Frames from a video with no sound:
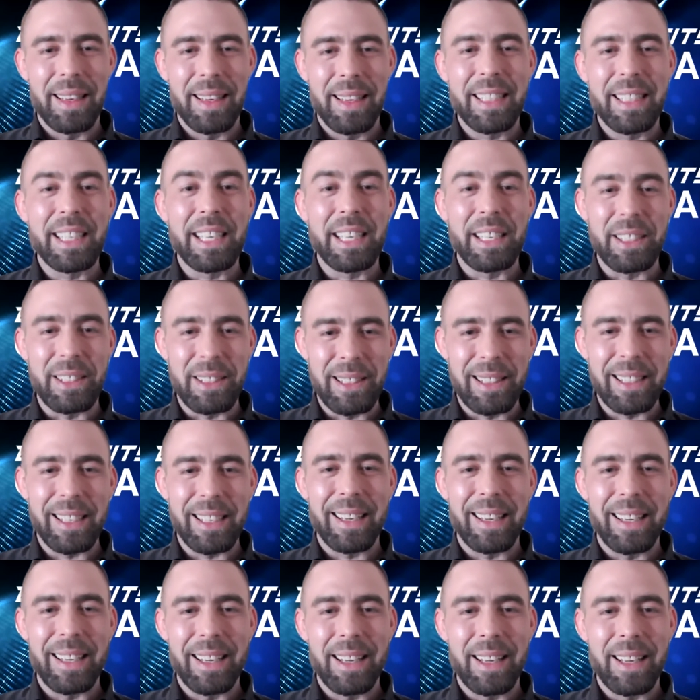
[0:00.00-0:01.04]
yearly.
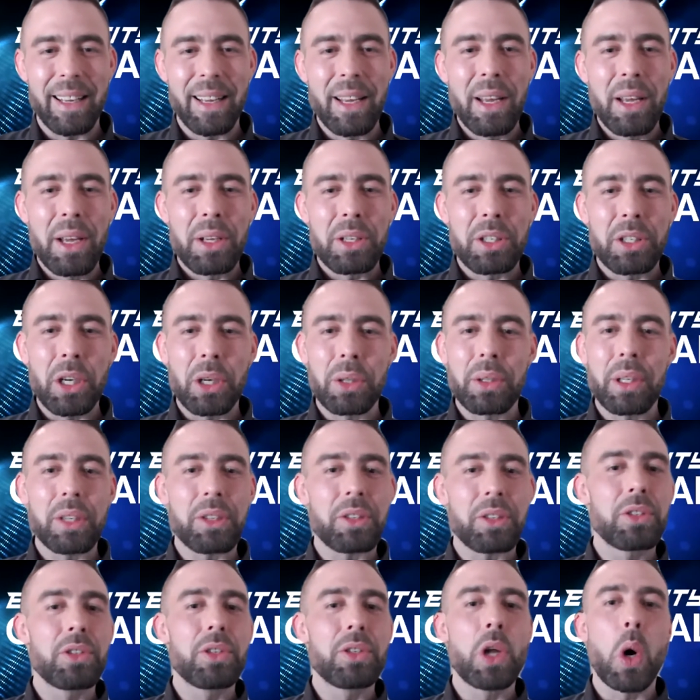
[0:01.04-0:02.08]
So
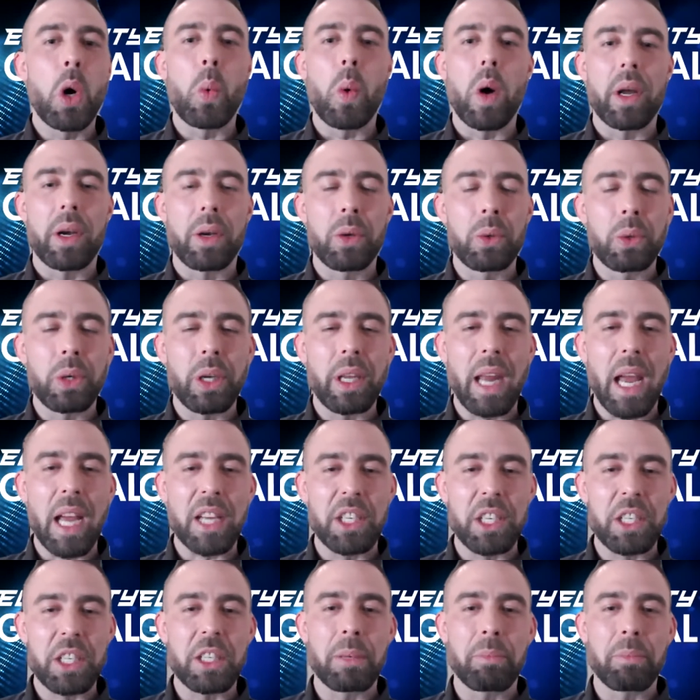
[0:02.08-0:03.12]
there's no one who can
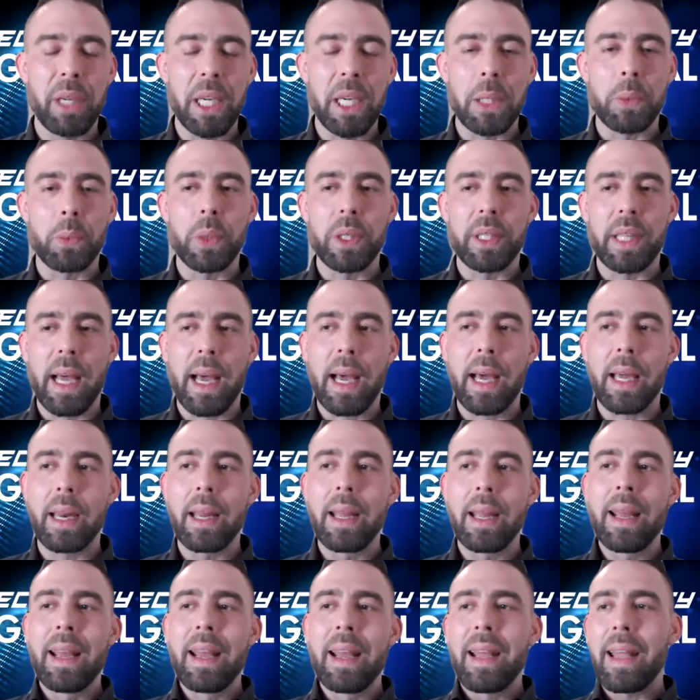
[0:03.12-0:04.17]
actually compete with
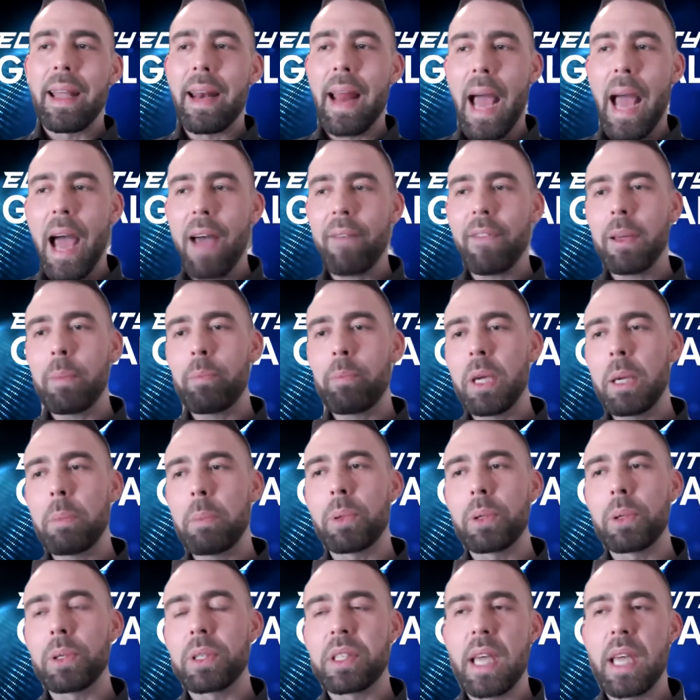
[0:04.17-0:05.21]
that. And having
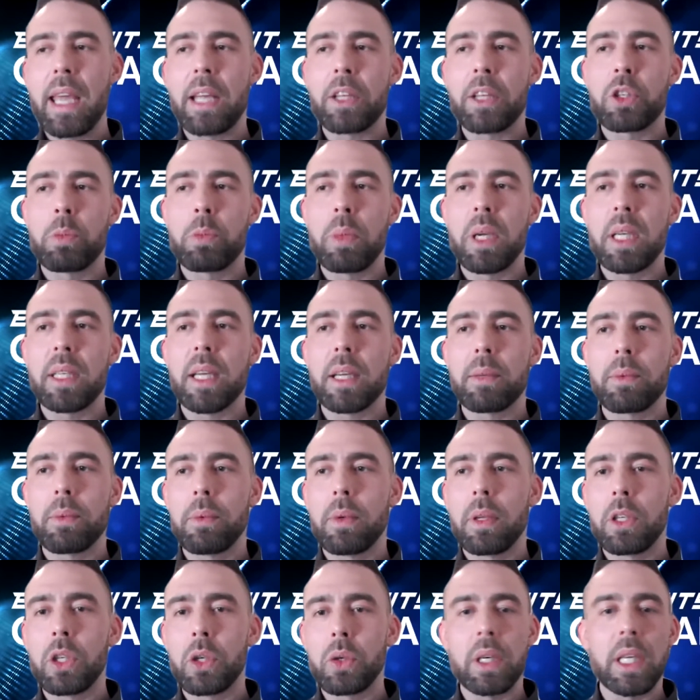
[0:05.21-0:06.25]
people saying to me that
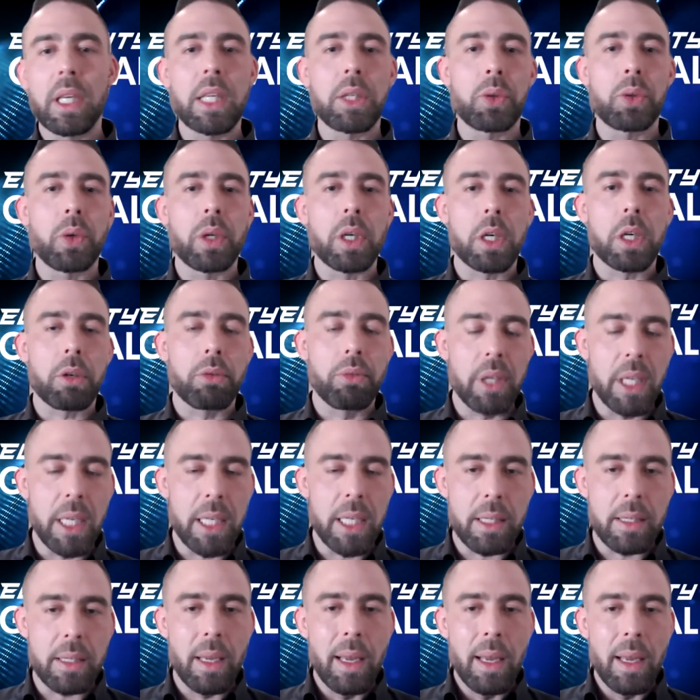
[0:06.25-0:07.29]
you need to
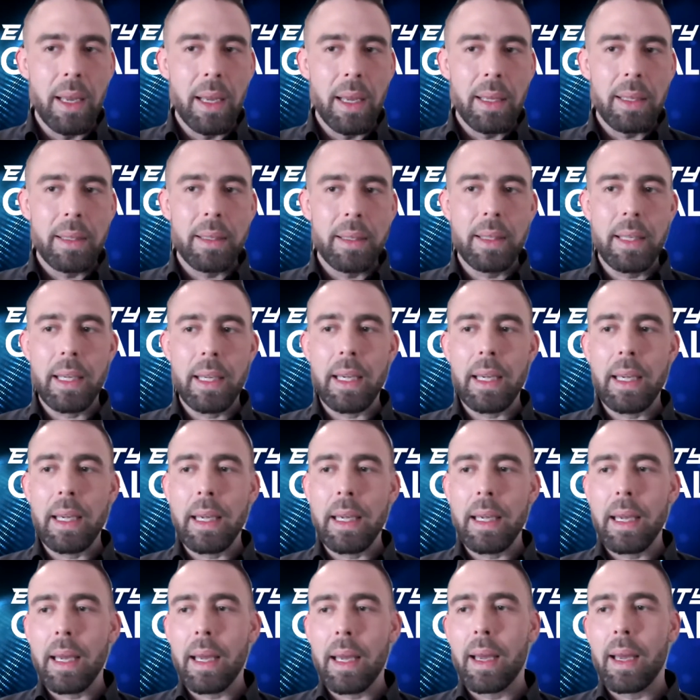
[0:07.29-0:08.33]
increase
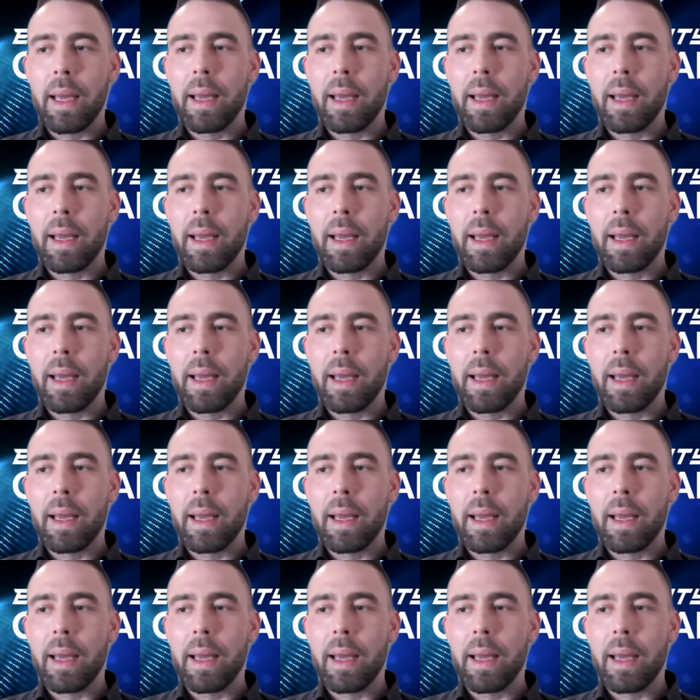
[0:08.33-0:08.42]
the